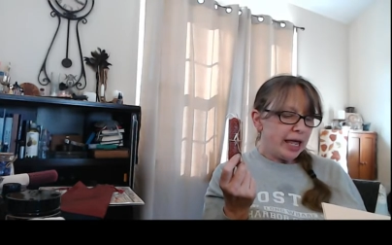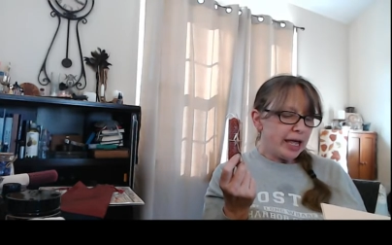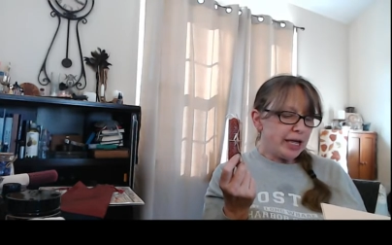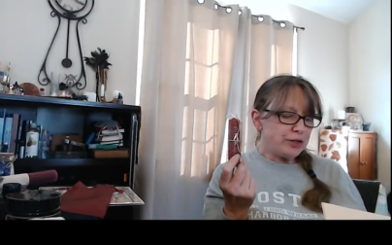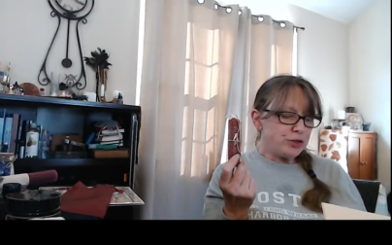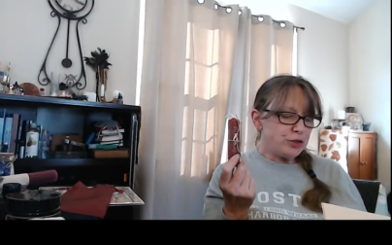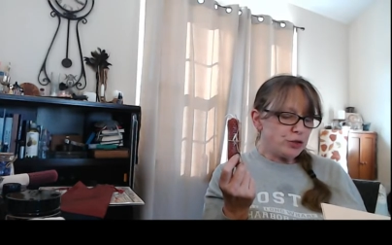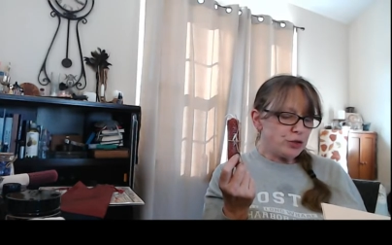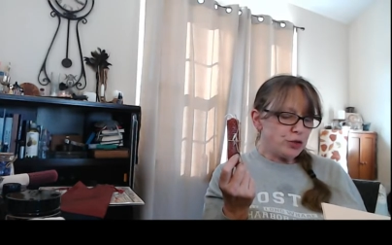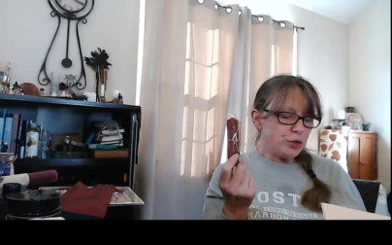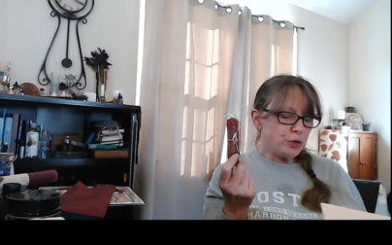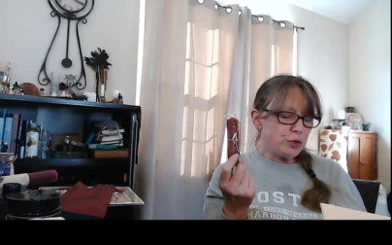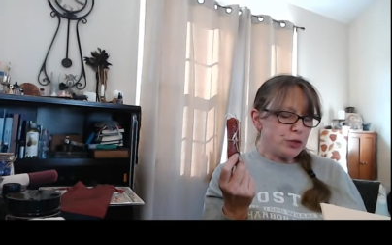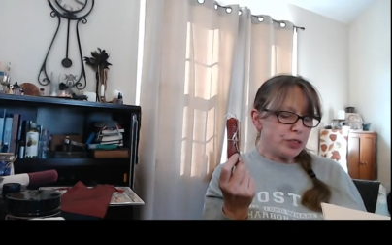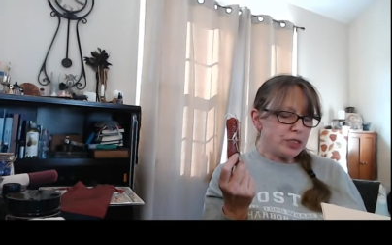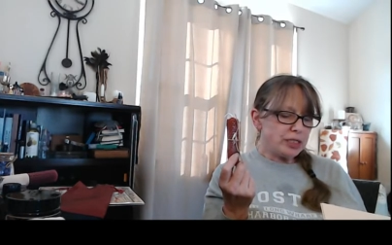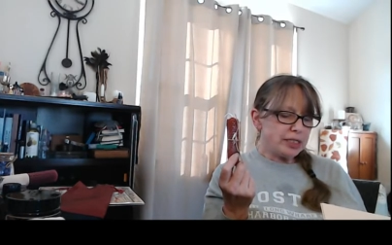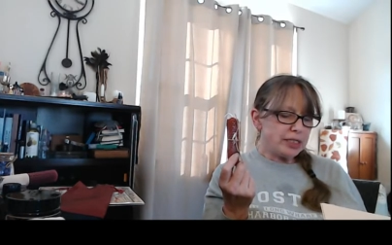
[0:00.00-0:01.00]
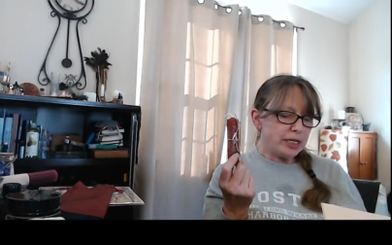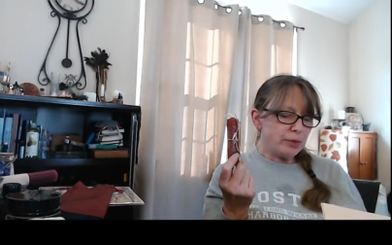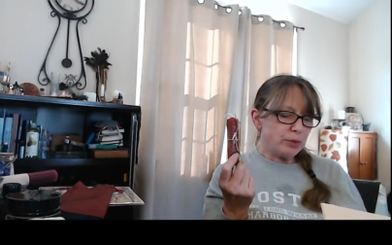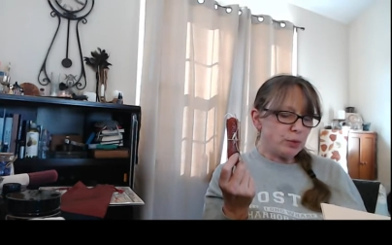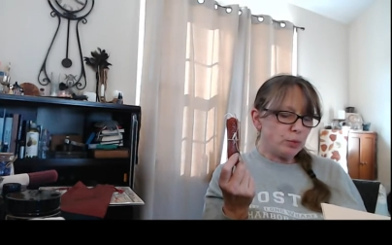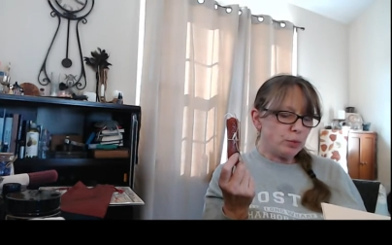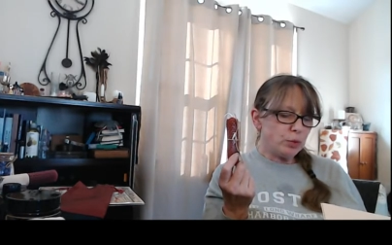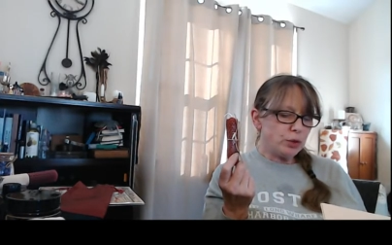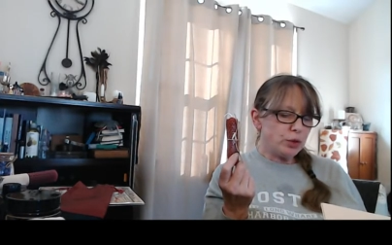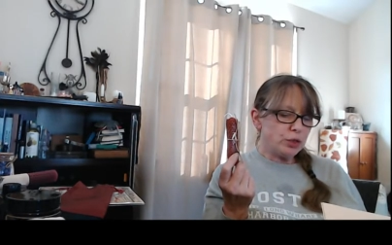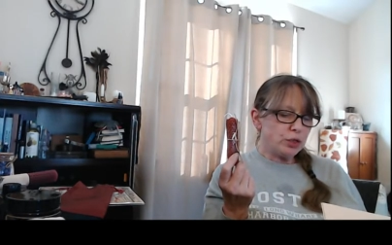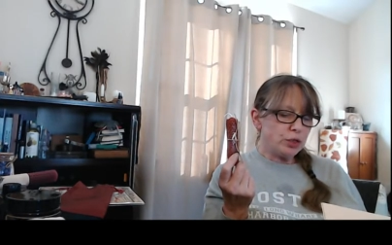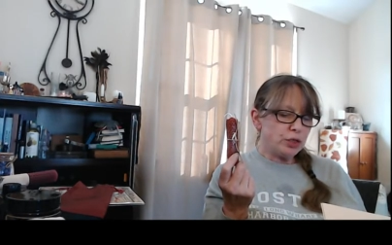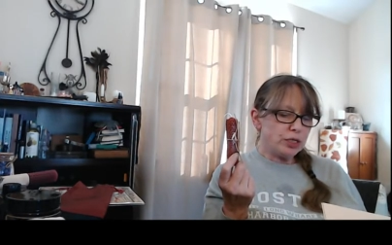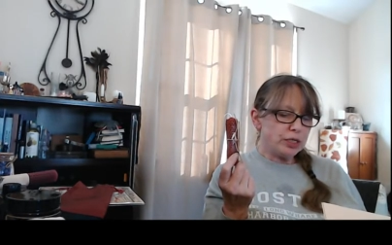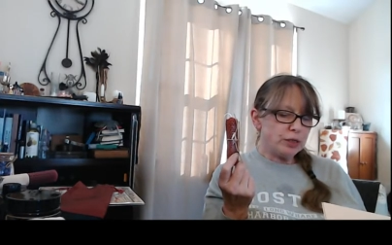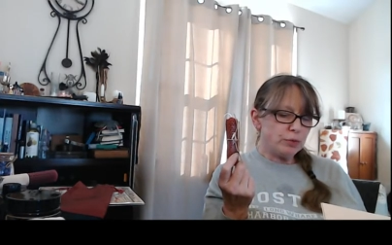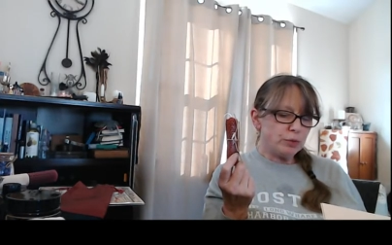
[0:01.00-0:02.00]
As you use the sacred wood
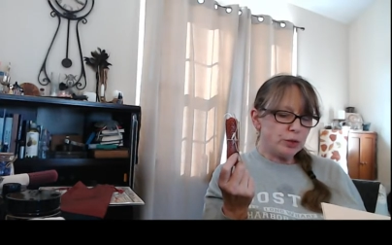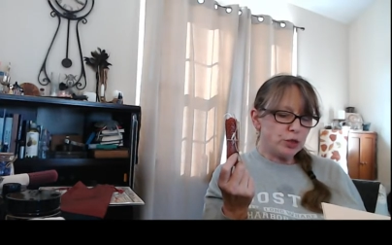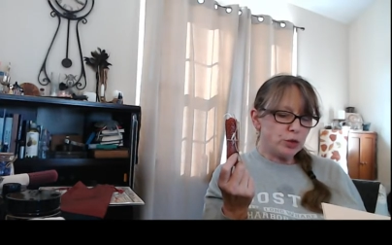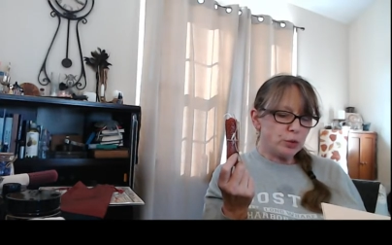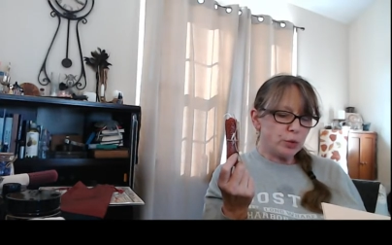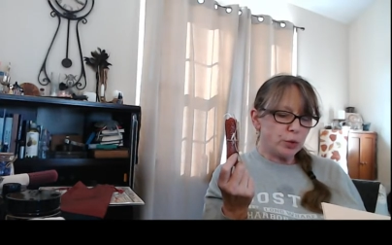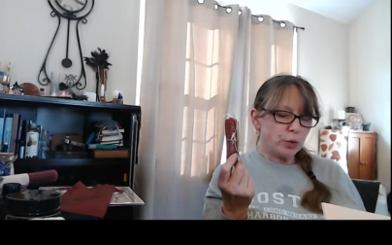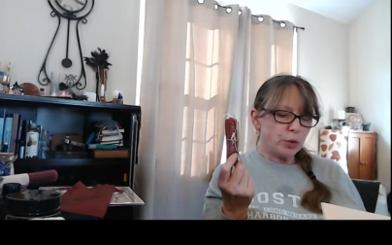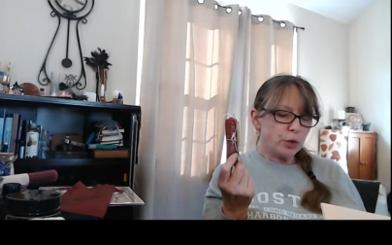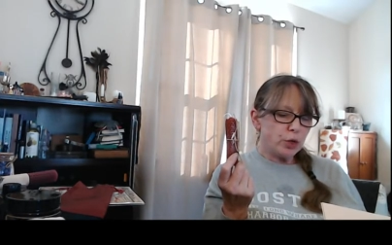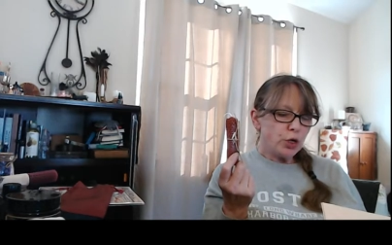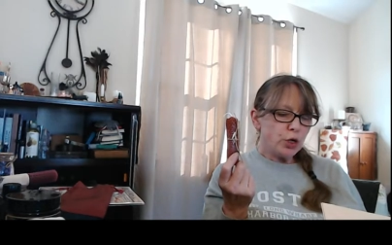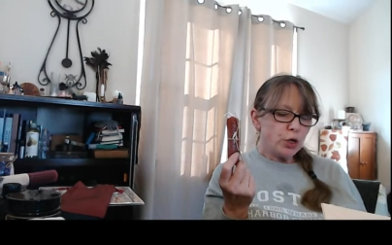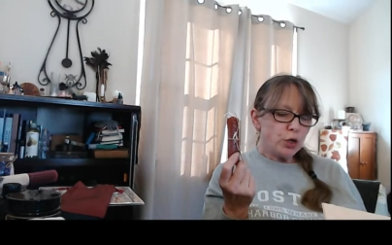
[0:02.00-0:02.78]
in ritual,